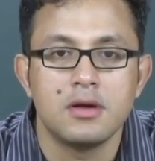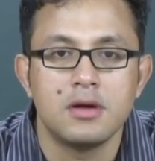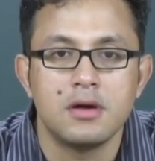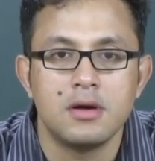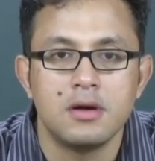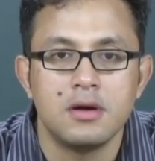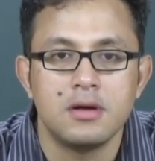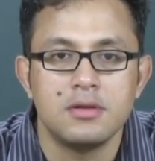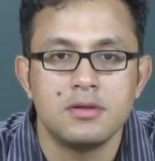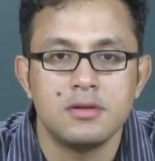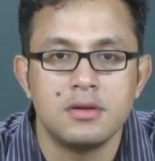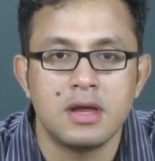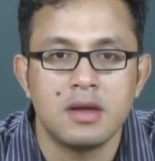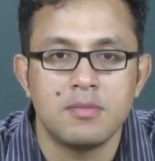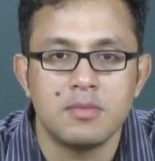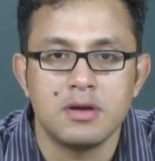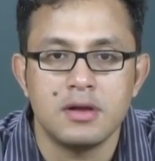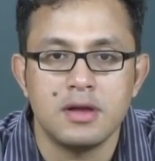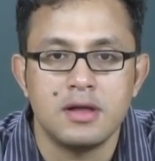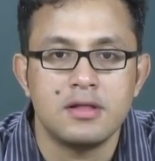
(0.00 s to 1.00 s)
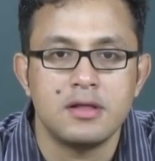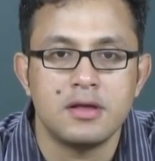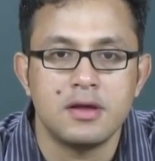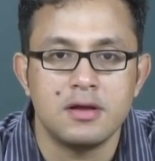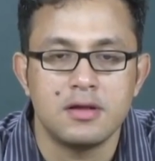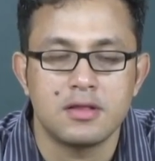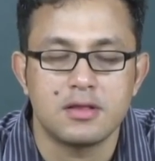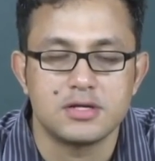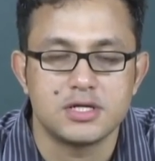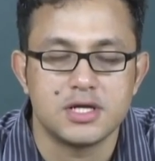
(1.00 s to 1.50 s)
Uh, the name in Hindi
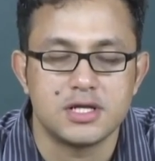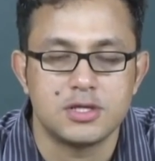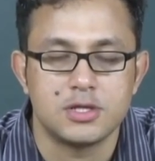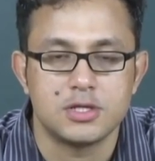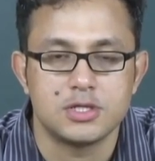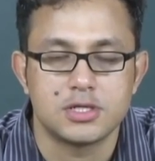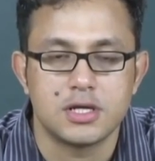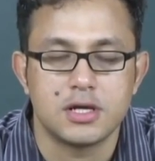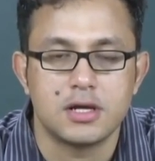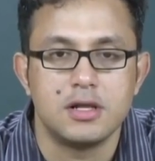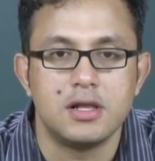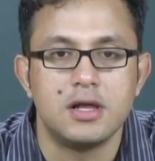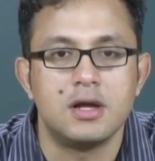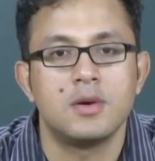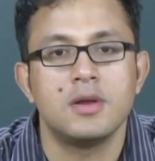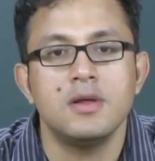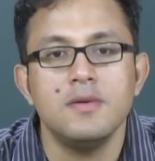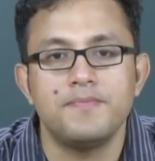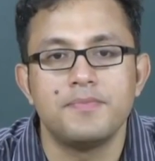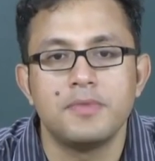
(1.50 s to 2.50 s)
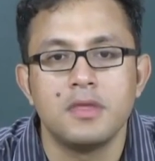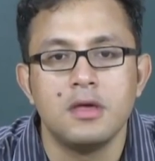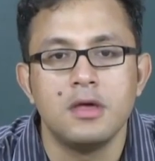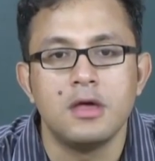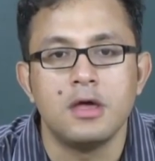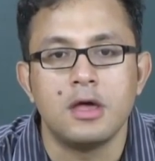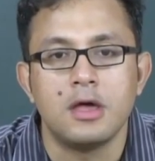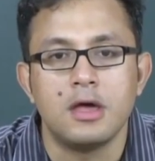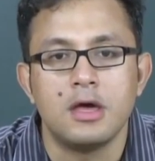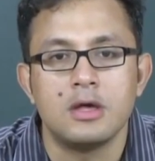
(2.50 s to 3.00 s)
is Shatranj Ki
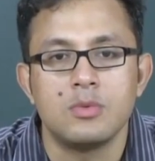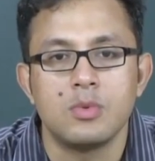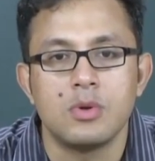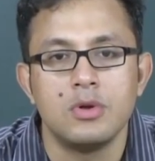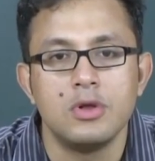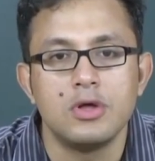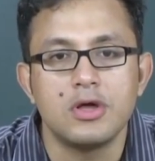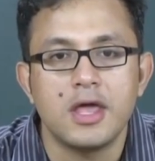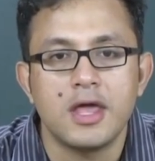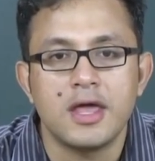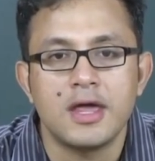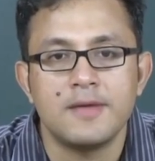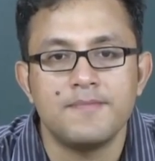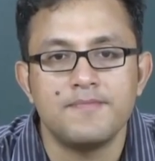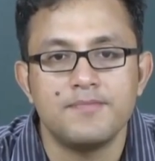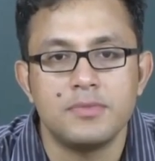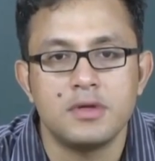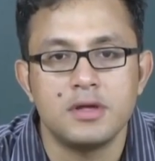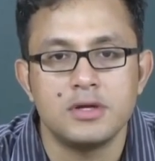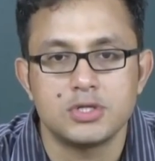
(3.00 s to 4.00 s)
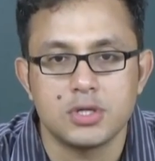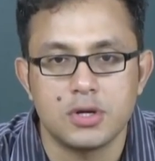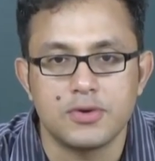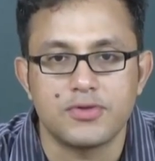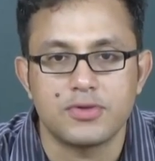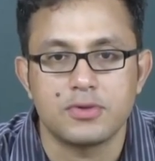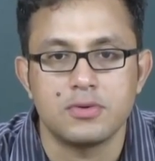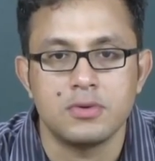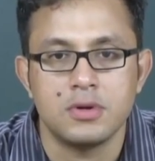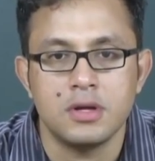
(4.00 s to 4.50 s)
And we were looking at the short
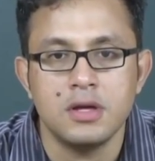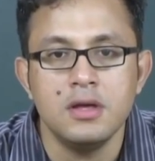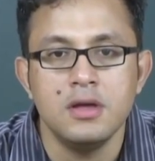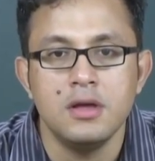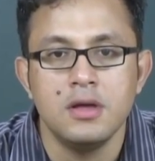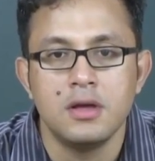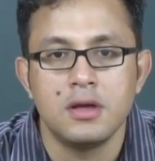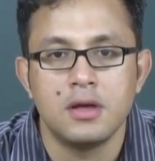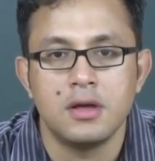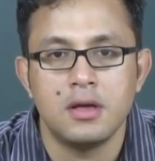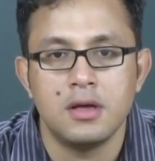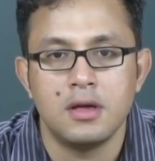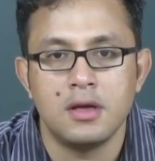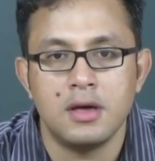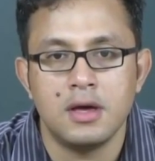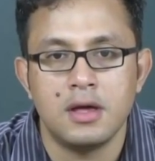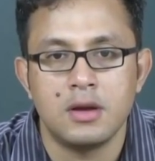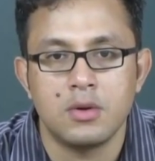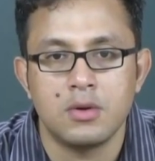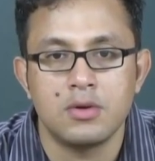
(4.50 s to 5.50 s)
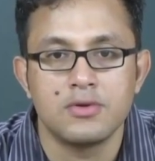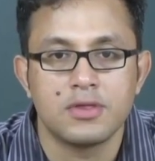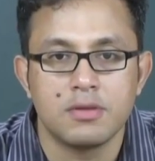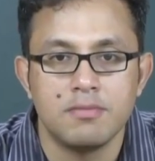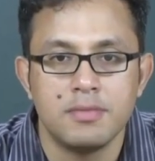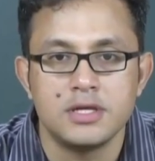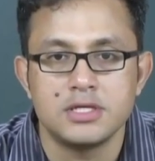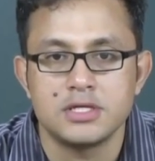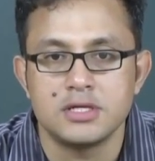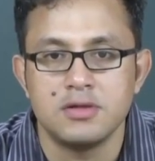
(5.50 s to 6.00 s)
story, uh, and we also
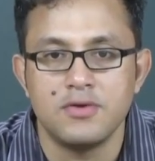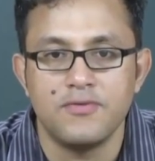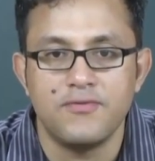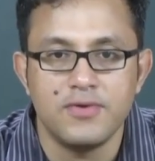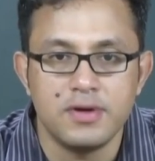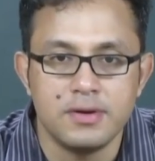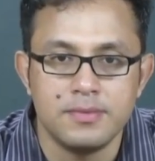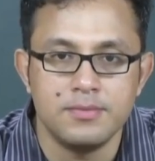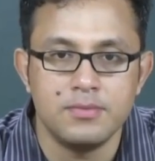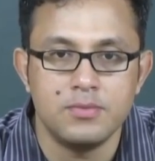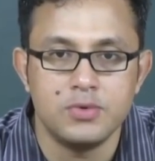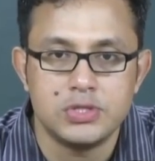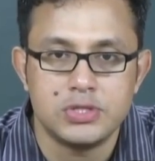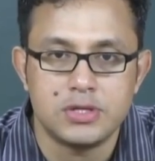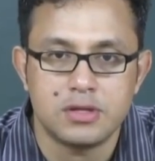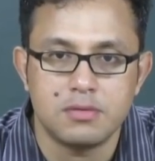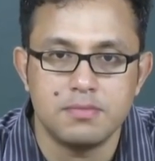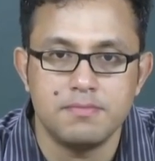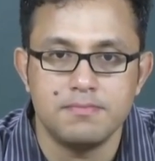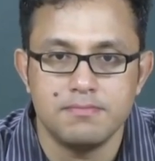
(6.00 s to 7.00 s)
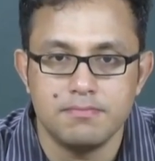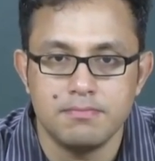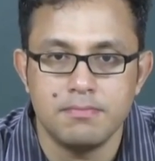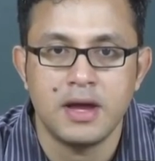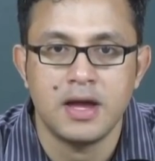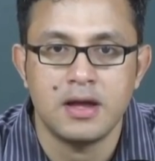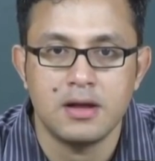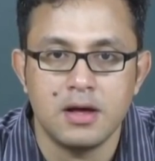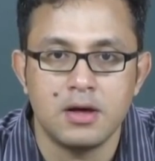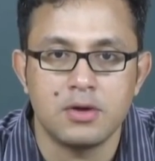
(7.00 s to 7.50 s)
mentioned the film, which is
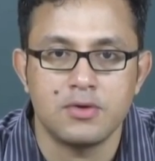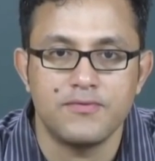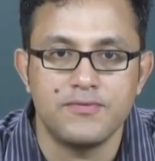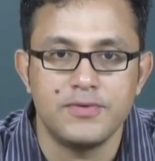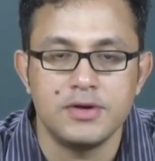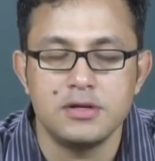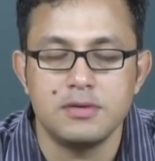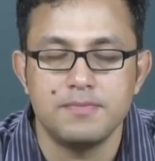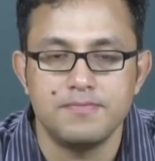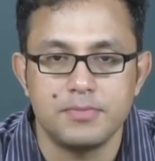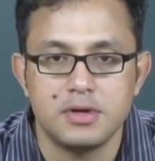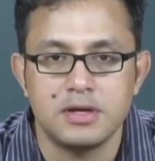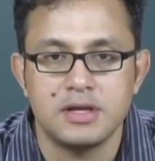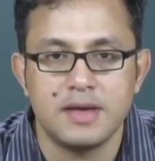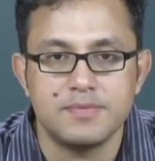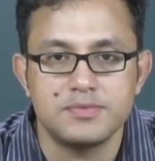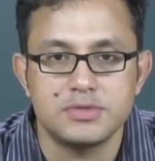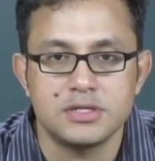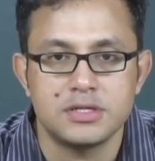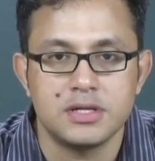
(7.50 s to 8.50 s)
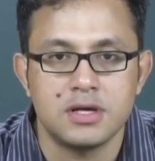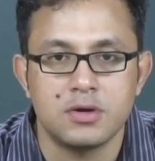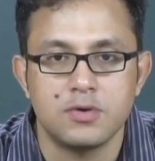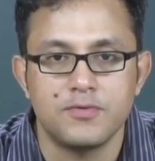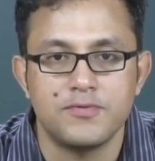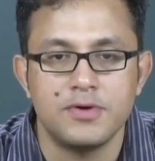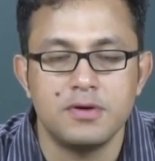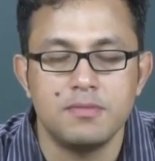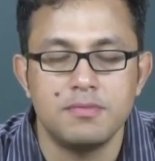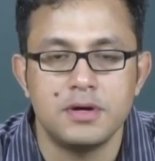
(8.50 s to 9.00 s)
made out of it, adapted out
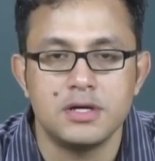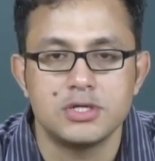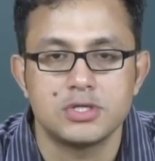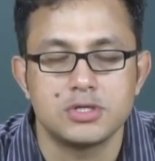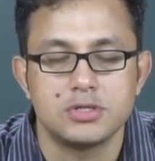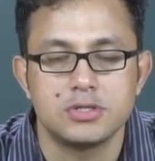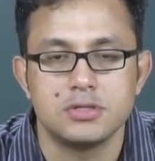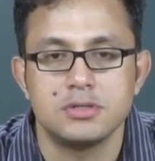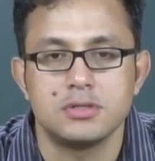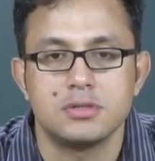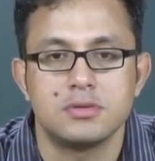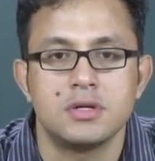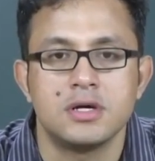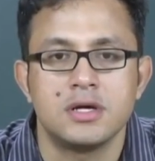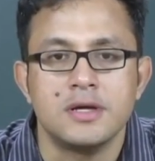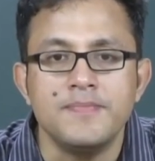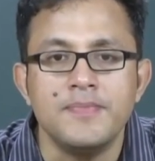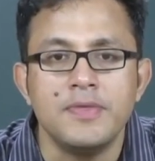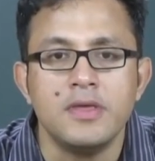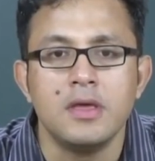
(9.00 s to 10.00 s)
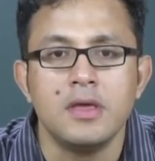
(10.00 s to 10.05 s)
of it by Satyajit Ray.